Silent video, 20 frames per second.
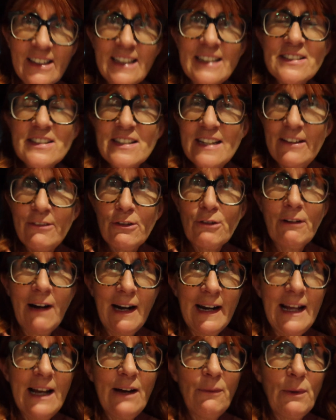has never
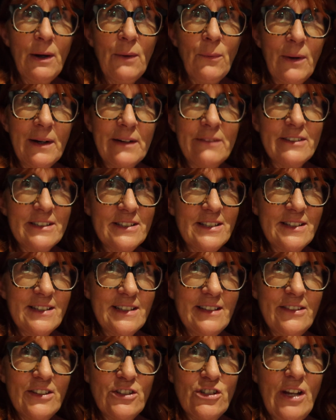run out while one of us is
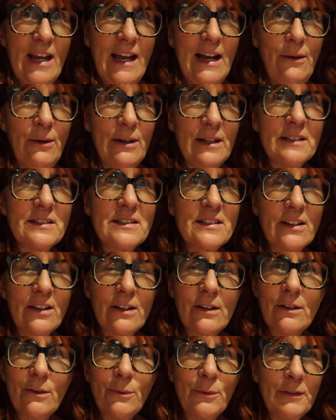in the shower,
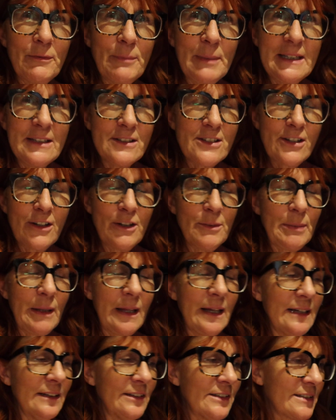so we've been so
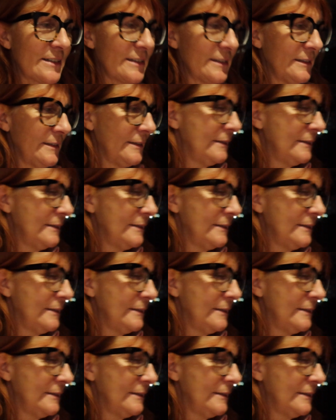blessed.